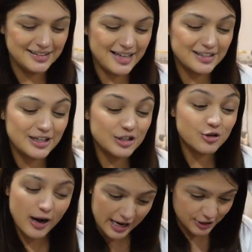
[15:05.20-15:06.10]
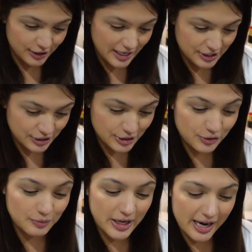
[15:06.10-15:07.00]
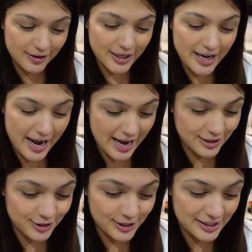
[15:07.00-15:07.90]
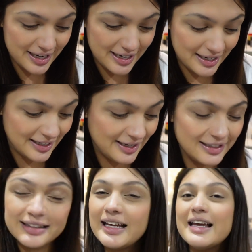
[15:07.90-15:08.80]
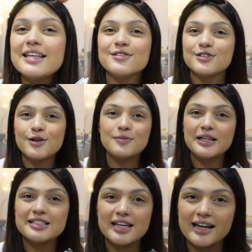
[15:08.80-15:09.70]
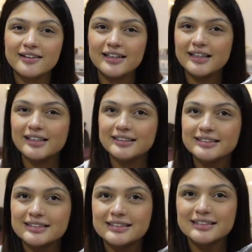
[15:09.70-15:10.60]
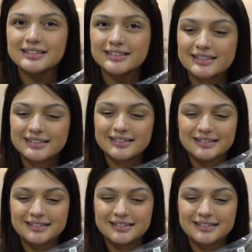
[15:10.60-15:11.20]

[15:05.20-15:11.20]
says congratulations from Carrie Anderson. Thank you so much, Carrie. Carrie.